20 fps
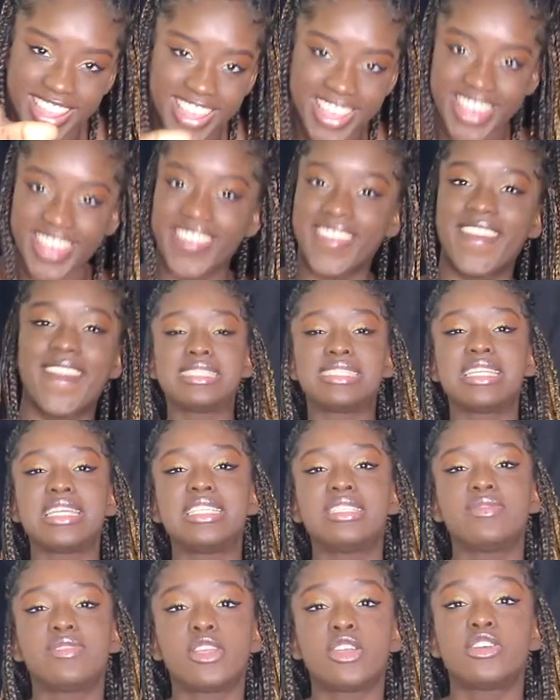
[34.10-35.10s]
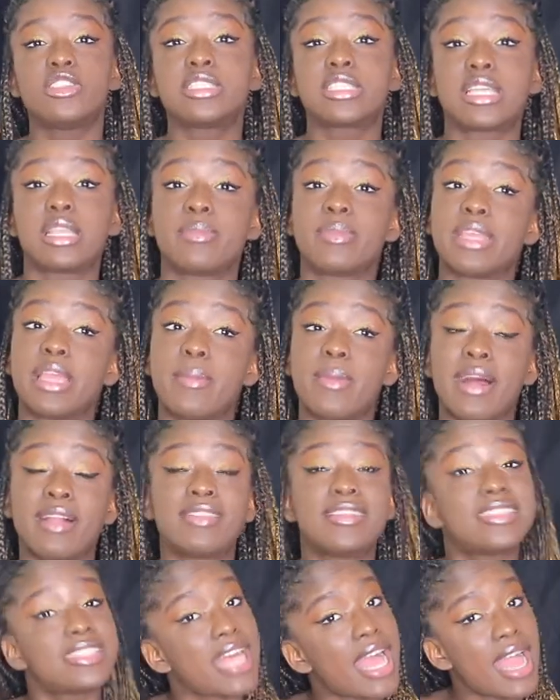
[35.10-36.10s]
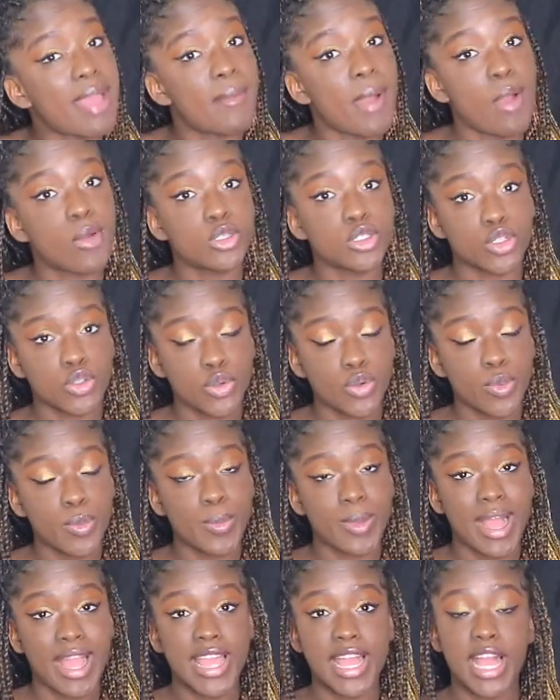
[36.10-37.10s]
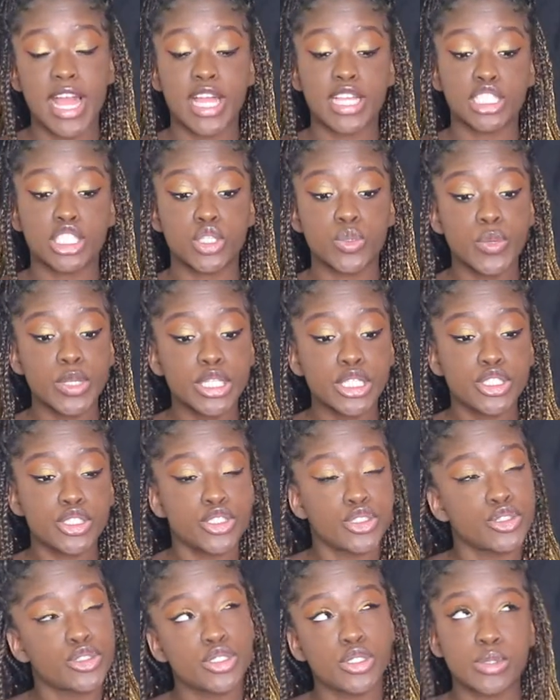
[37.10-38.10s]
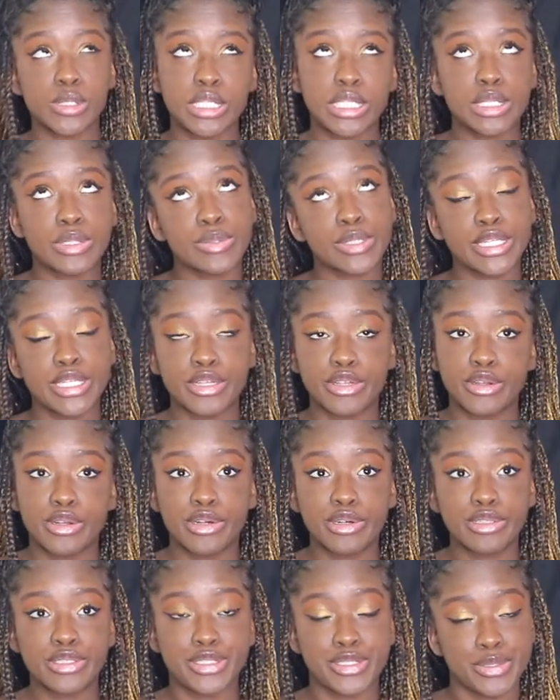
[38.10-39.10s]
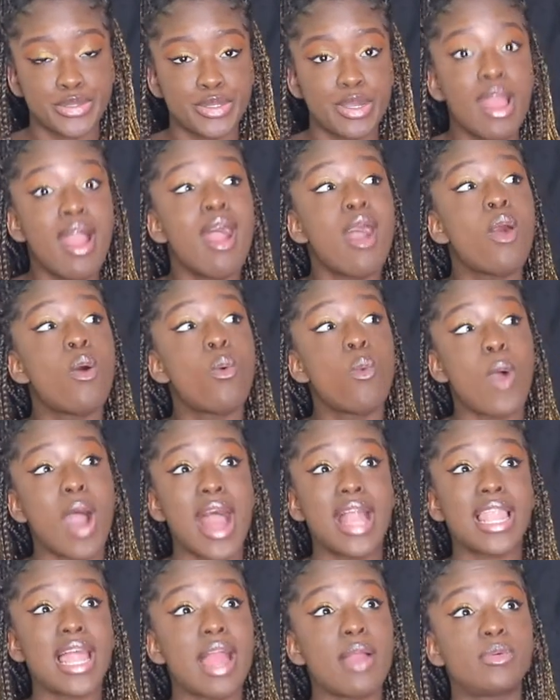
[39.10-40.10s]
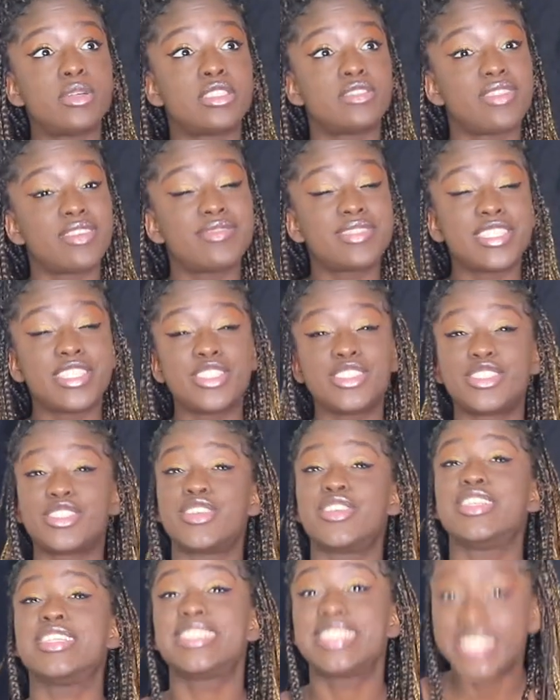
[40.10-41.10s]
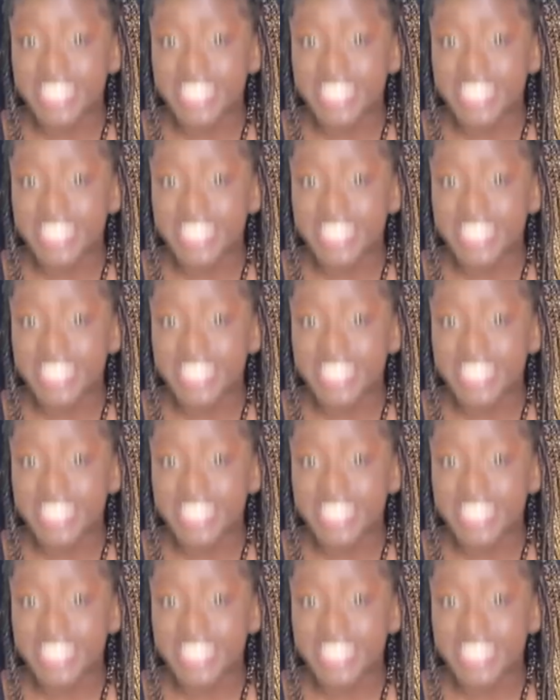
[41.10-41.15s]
Today's video is going to be about the time I was groomed by a 22-23-year-old dude while I was 15 turning